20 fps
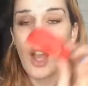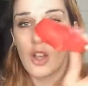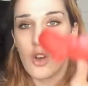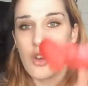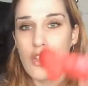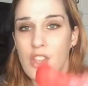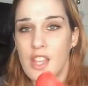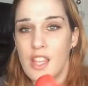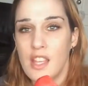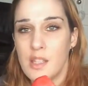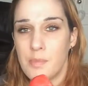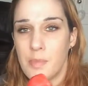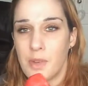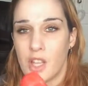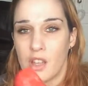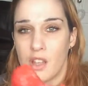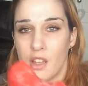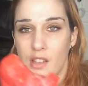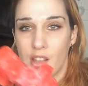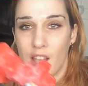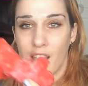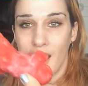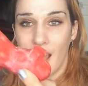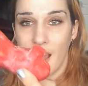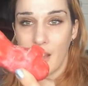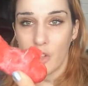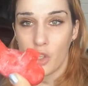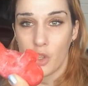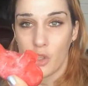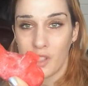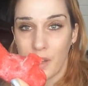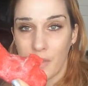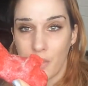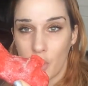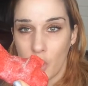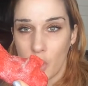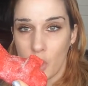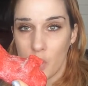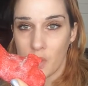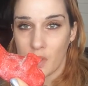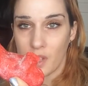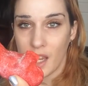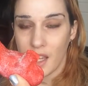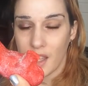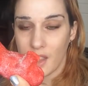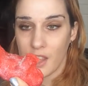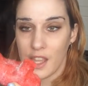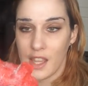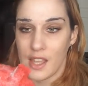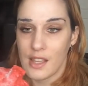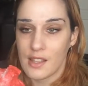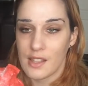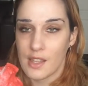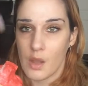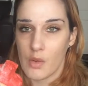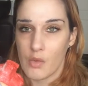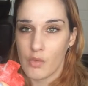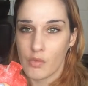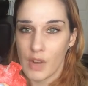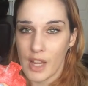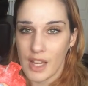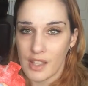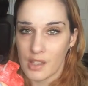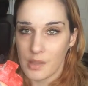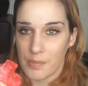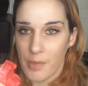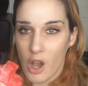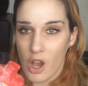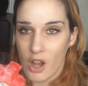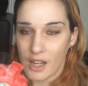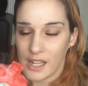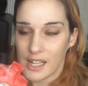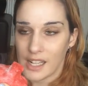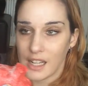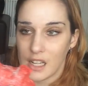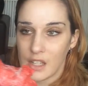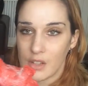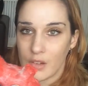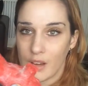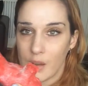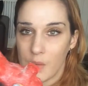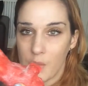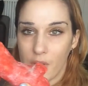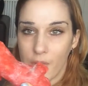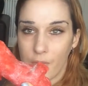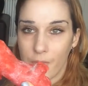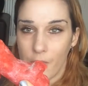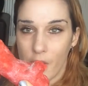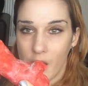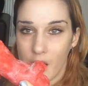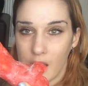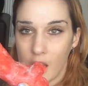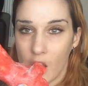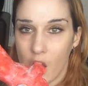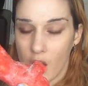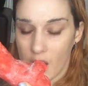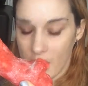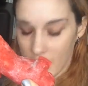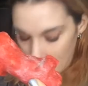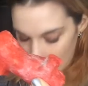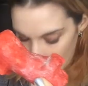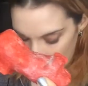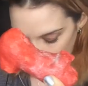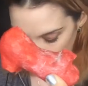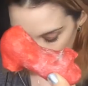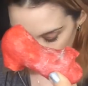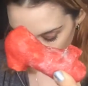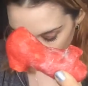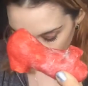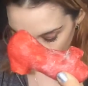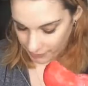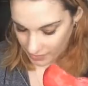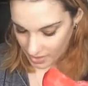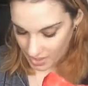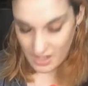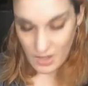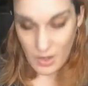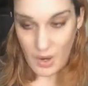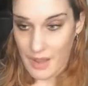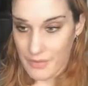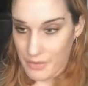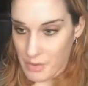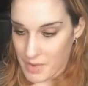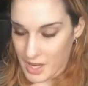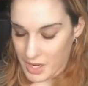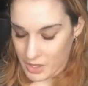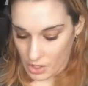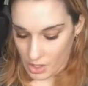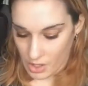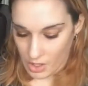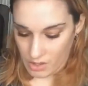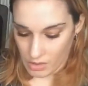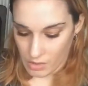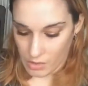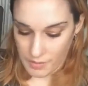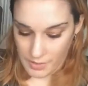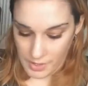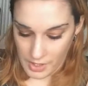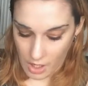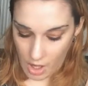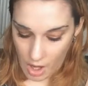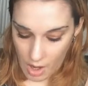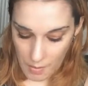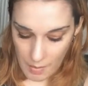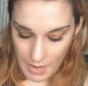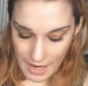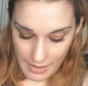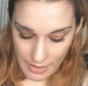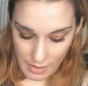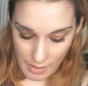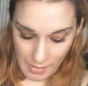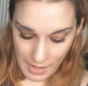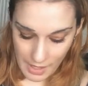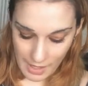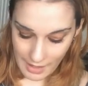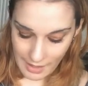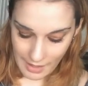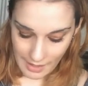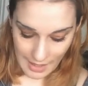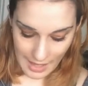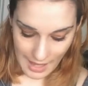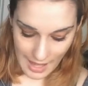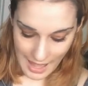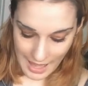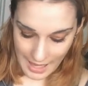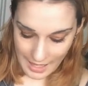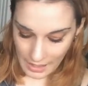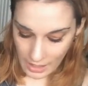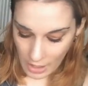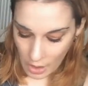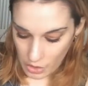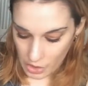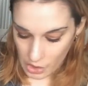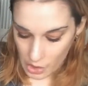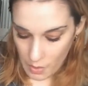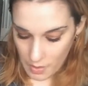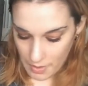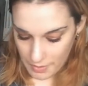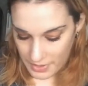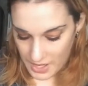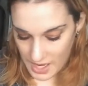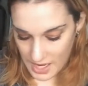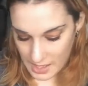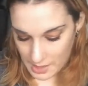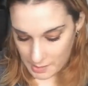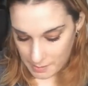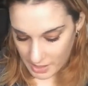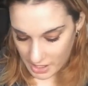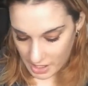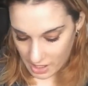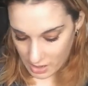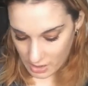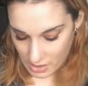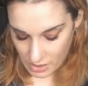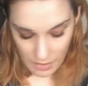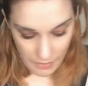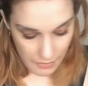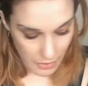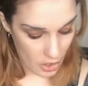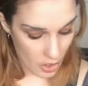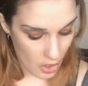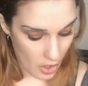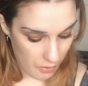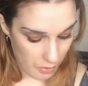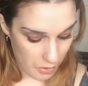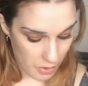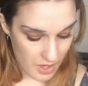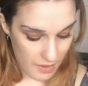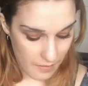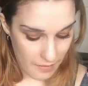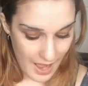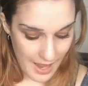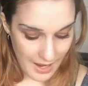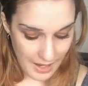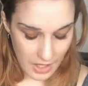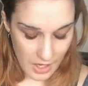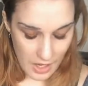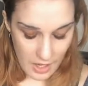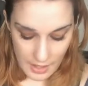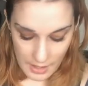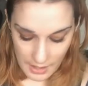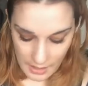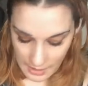I got these because I used to have shoes like these. They were red, sparkly, glittery with a very high heel. I still have them actually. I just obviously can't wear them. And I got two of these because of the novelty factor.